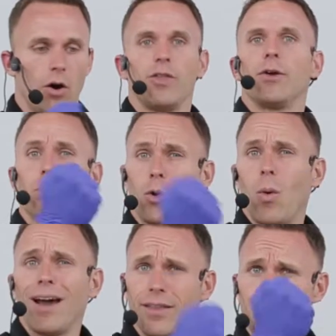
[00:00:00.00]
or they
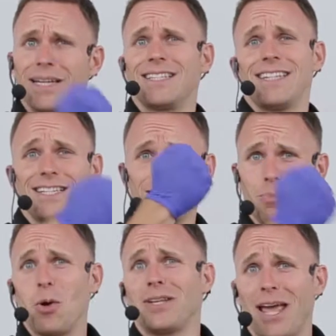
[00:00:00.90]
require the big sticks to
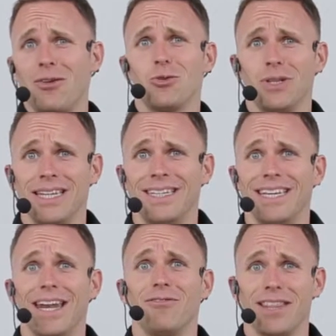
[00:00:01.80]
poke down through the lid to
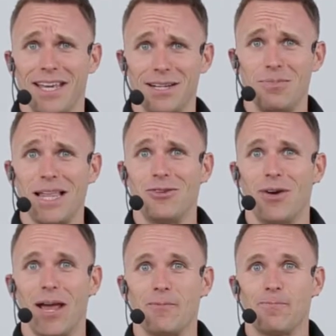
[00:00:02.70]
get everything to blend
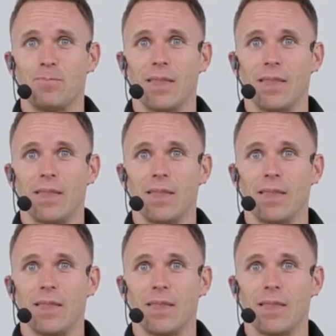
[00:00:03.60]
right.